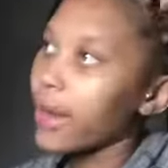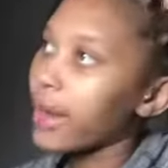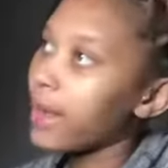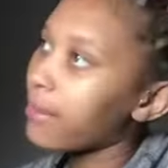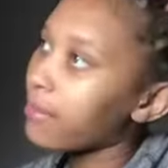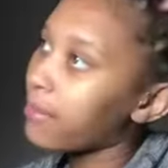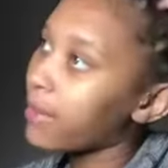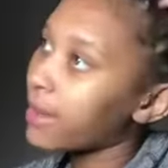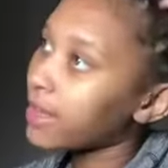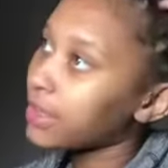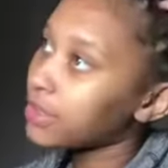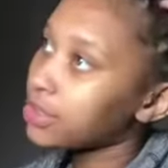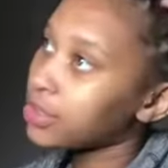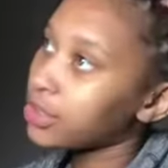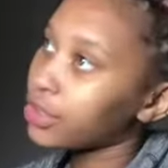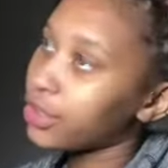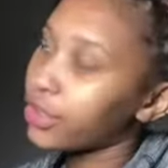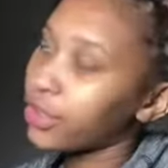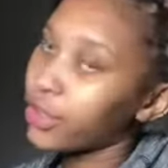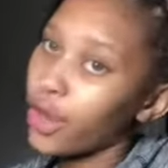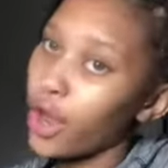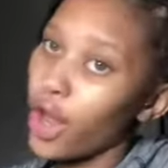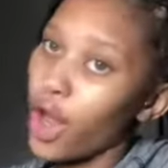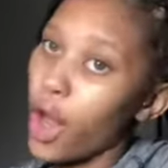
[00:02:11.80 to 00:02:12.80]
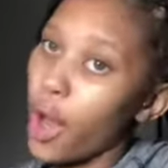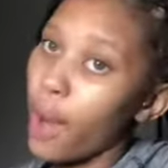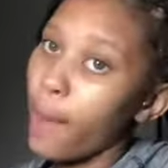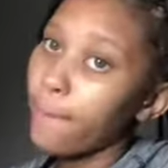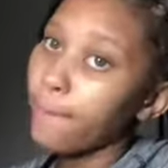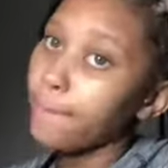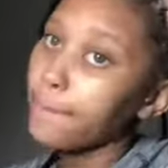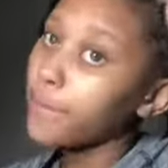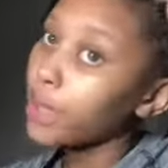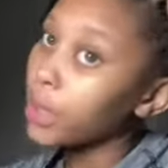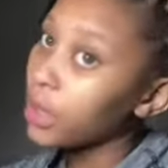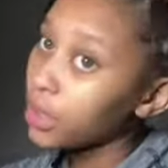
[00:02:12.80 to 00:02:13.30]
ambassador
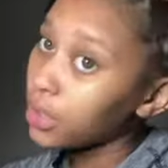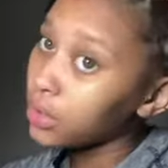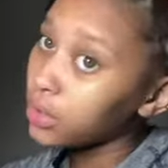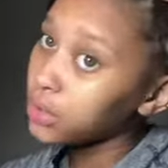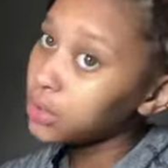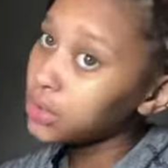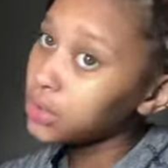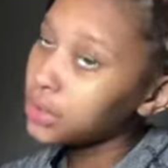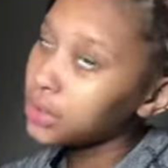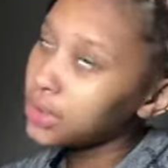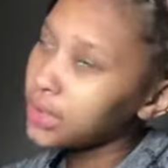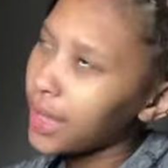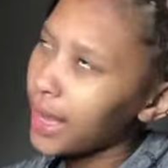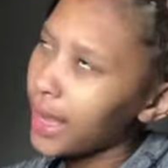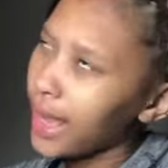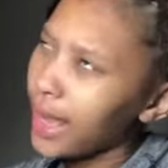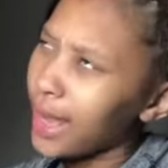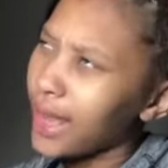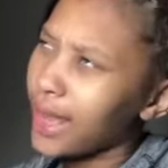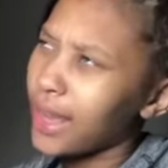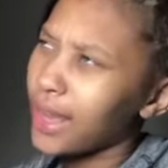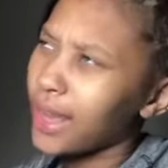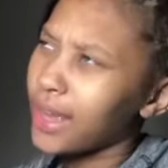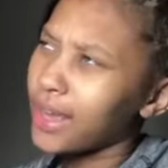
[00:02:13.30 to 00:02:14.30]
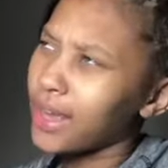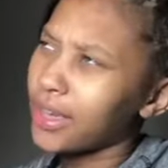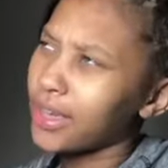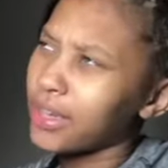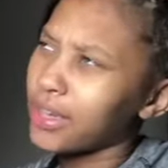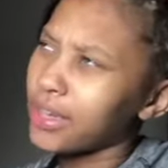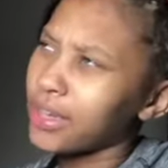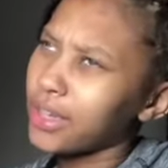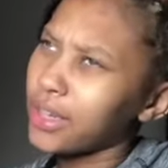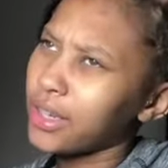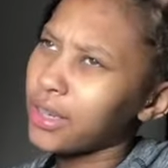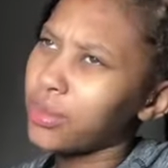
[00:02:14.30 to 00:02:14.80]
posts, and
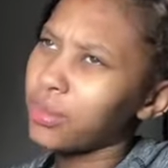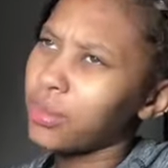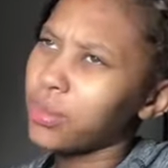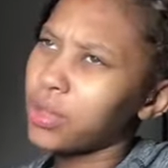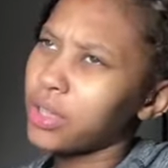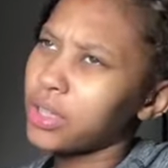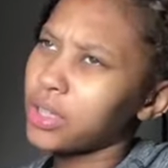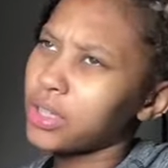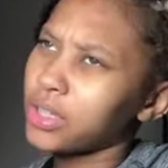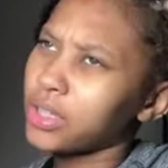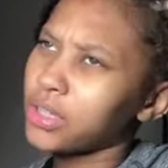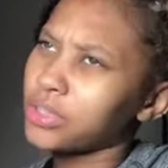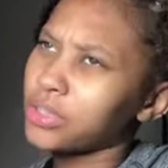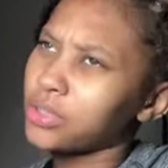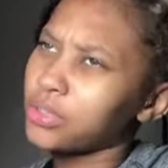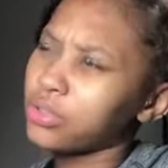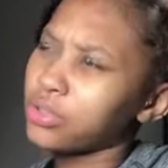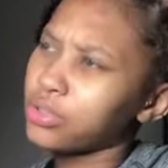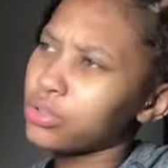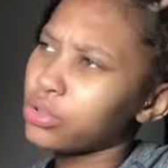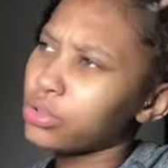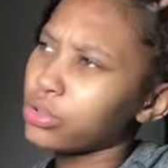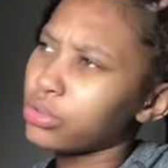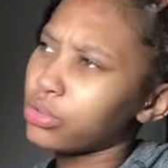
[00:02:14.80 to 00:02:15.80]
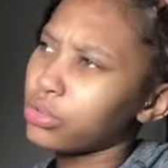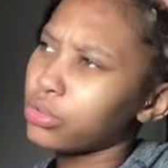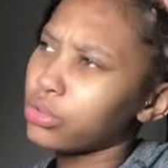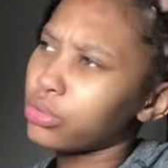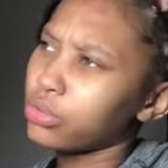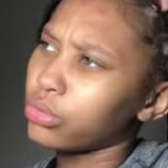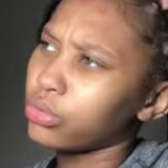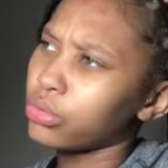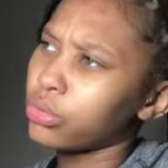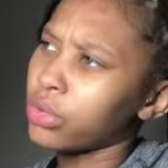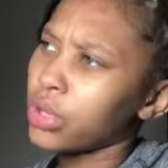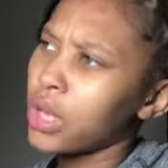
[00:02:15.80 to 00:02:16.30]
it was
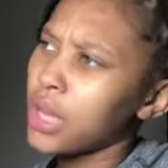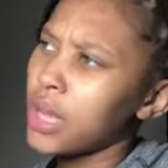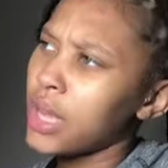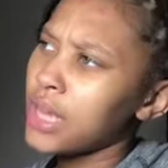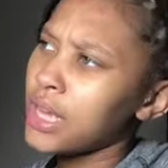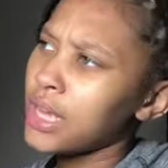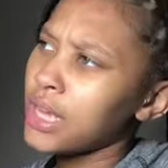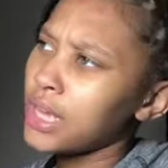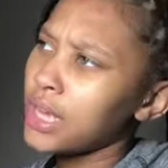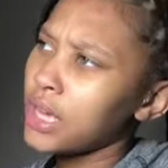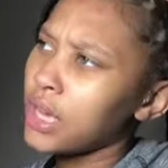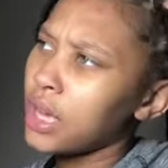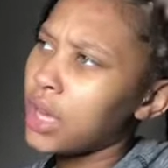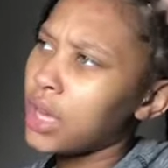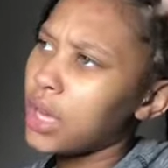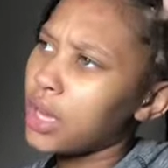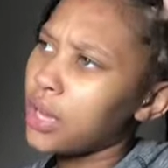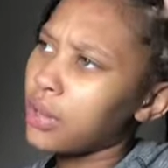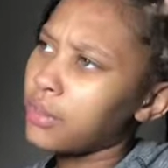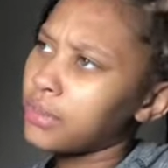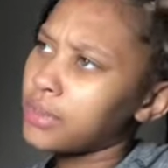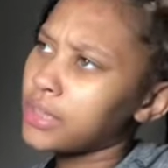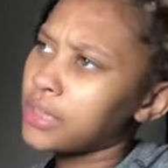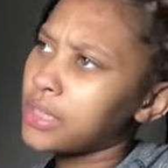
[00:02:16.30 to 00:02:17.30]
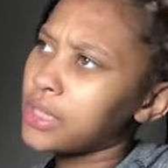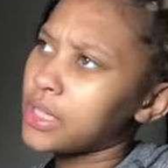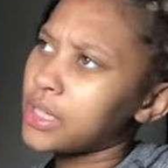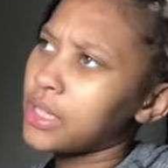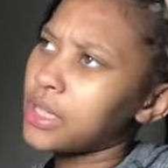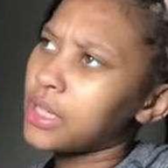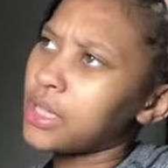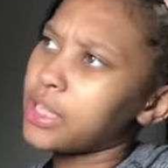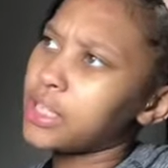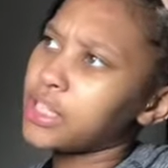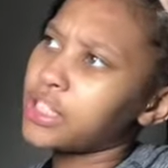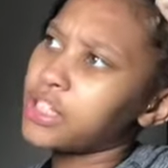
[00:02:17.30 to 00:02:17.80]
to
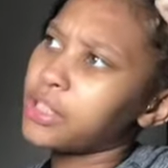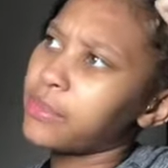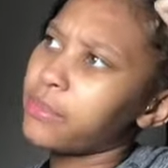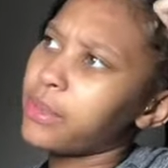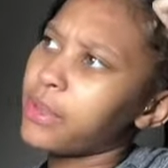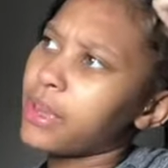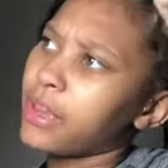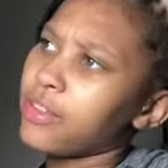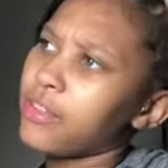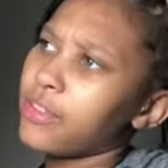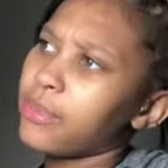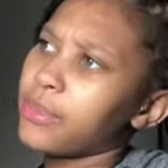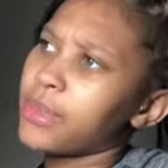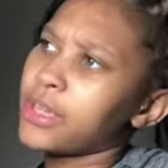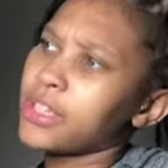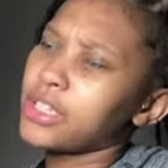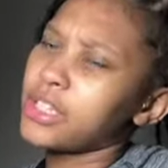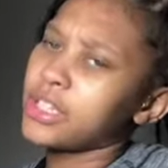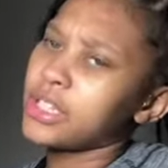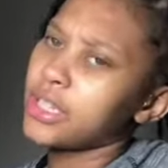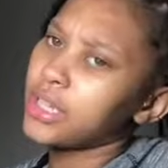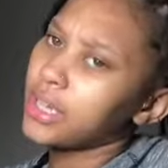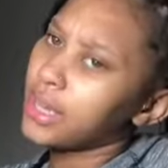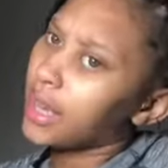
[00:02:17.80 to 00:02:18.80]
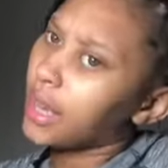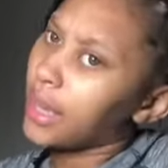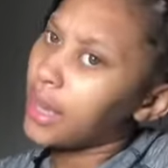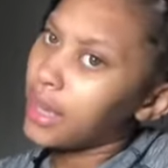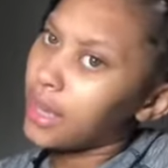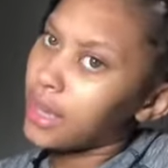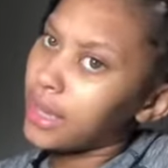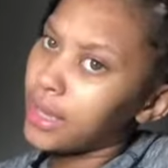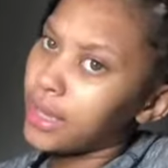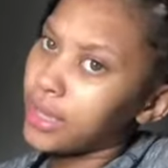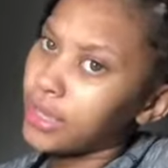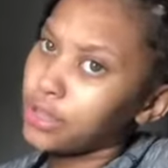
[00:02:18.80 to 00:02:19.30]
send the shipping information
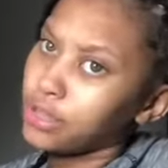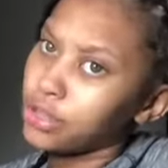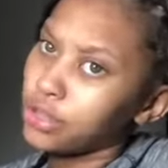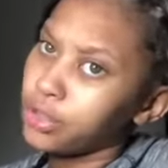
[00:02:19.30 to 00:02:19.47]
and